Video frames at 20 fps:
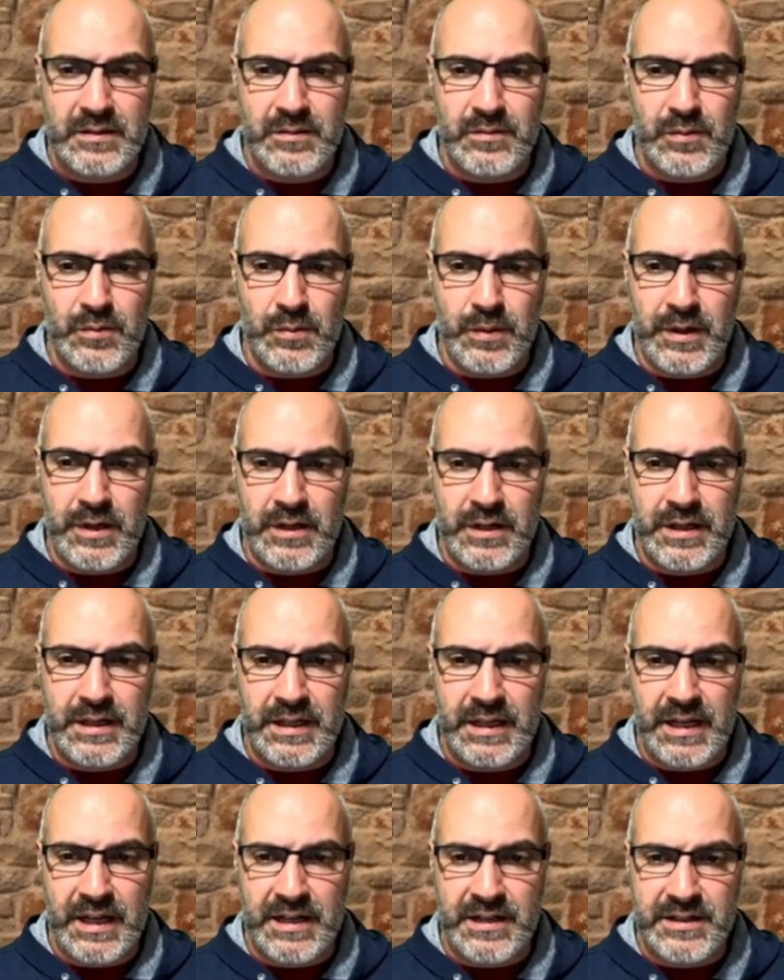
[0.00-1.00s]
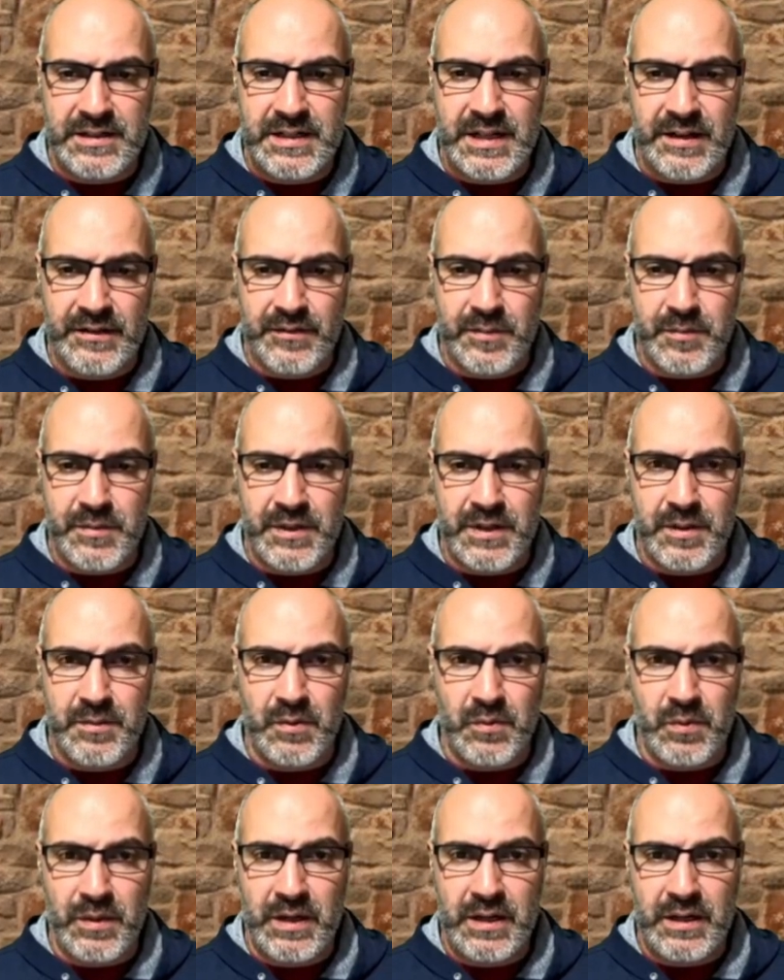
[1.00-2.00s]
We are going to gain attack from there, but
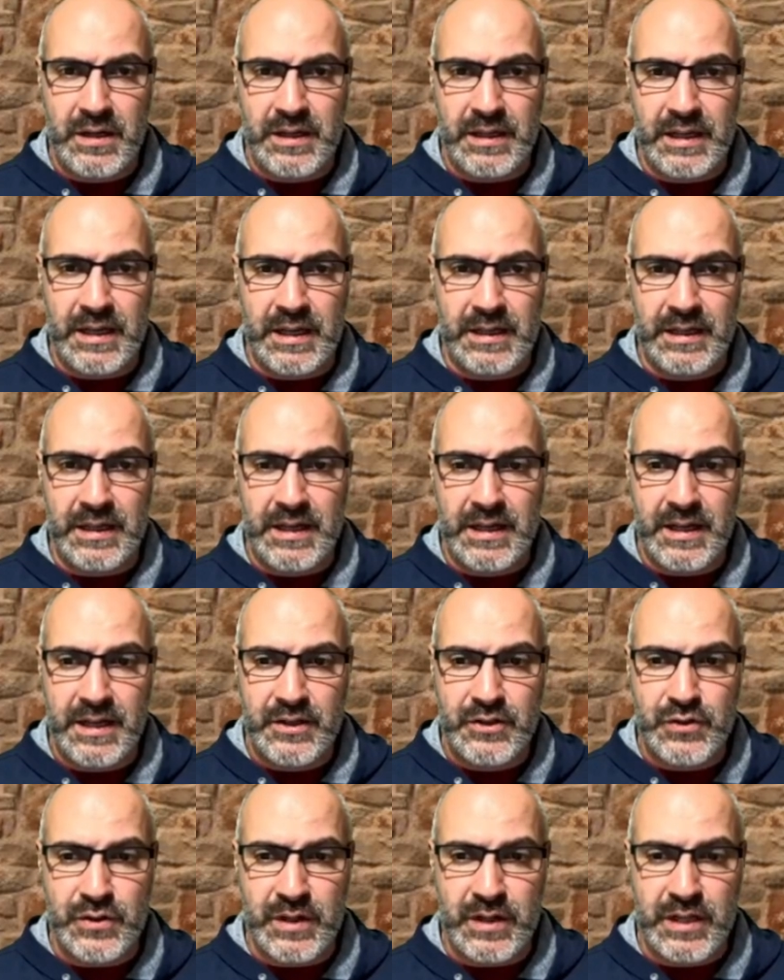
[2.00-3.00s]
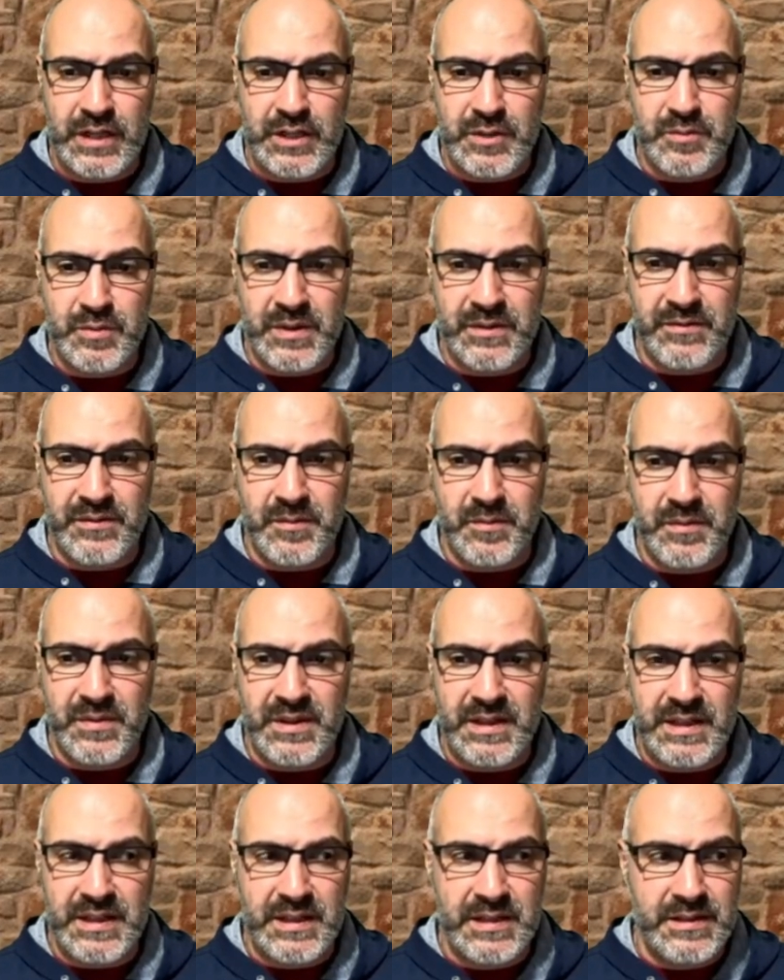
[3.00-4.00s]
we are going to gain extra HP from
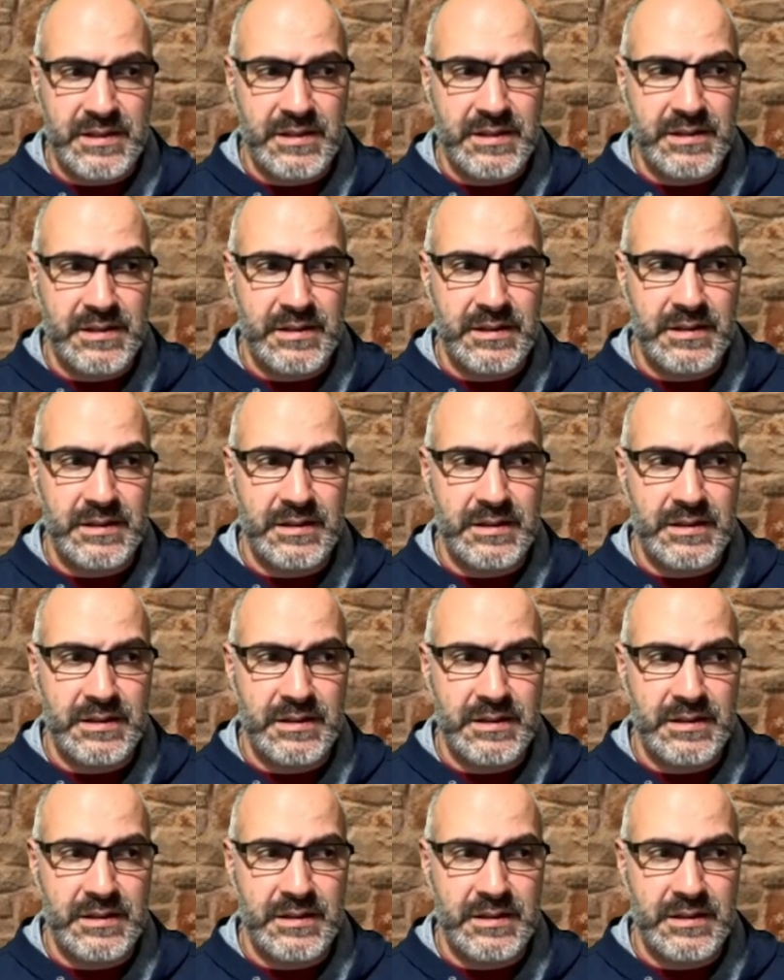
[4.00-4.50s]
this.